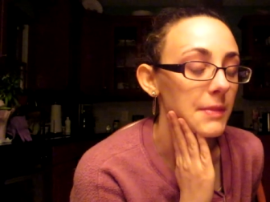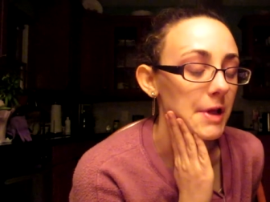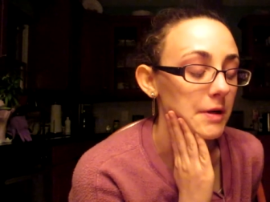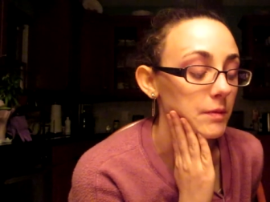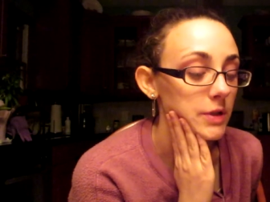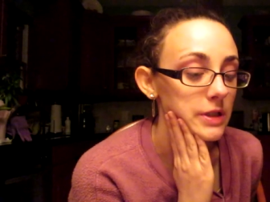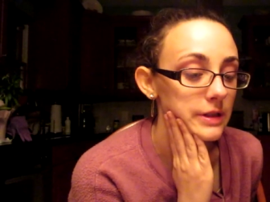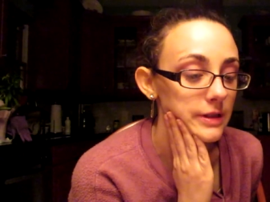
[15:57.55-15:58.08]

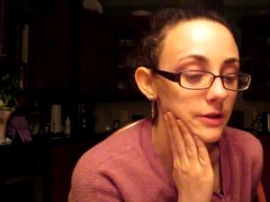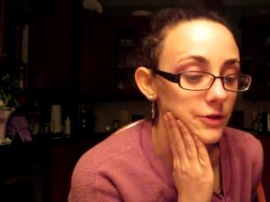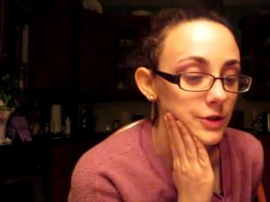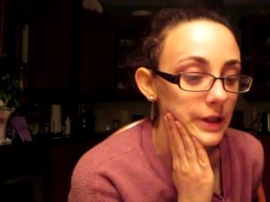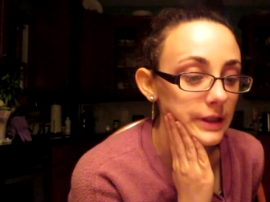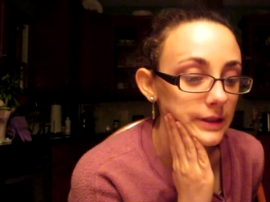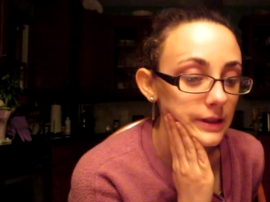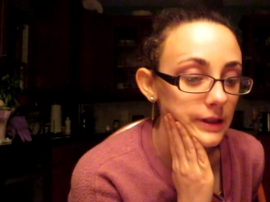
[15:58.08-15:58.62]
and I'm just still
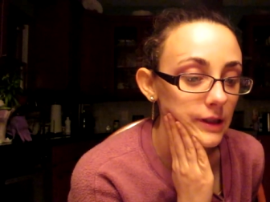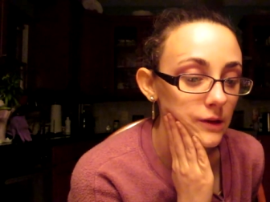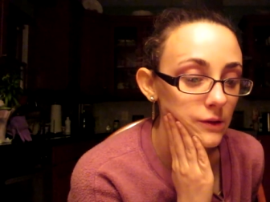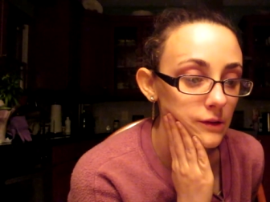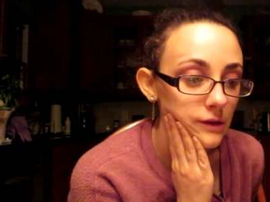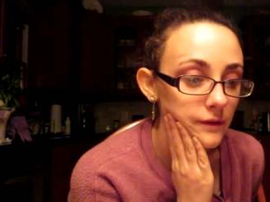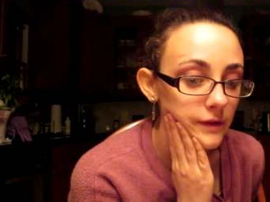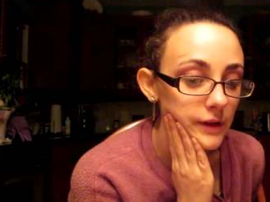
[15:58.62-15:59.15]
trying to
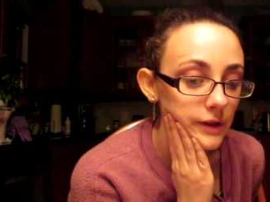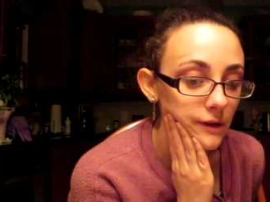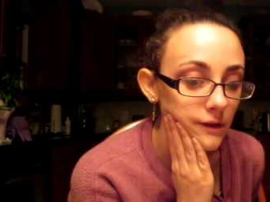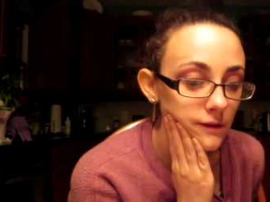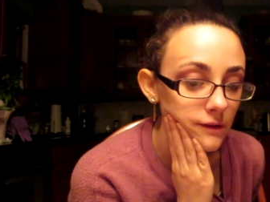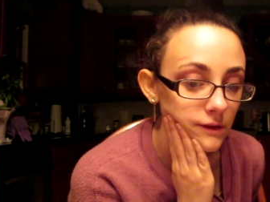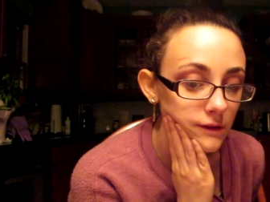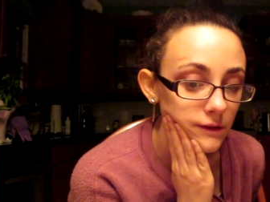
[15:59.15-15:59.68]
get through the
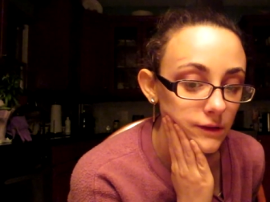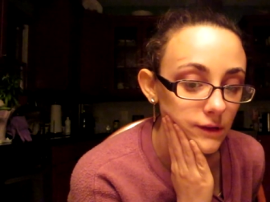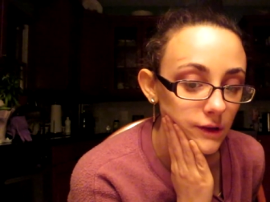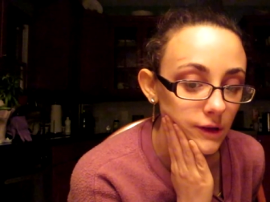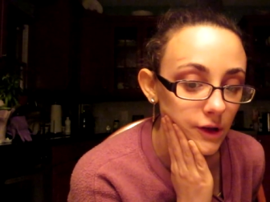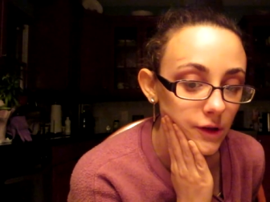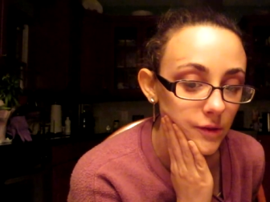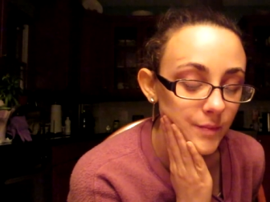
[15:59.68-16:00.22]
videos
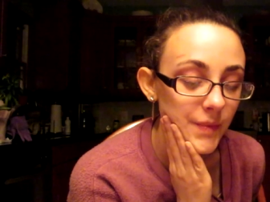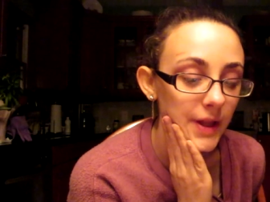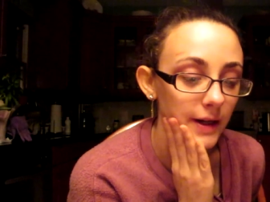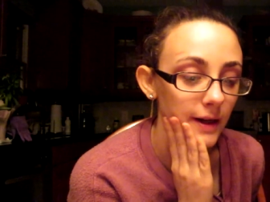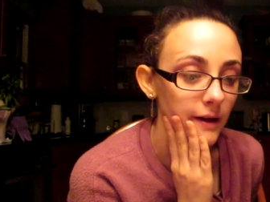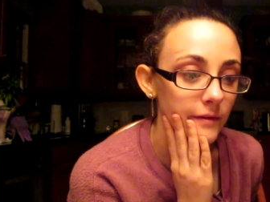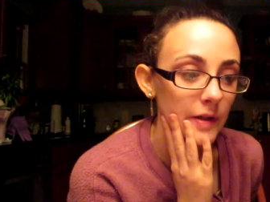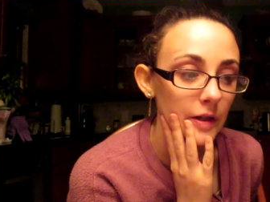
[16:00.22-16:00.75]

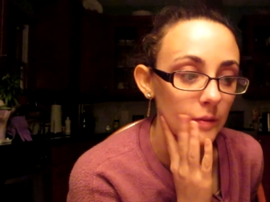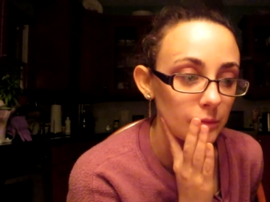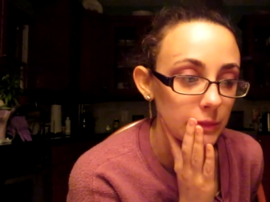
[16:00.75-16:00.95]
that I haven't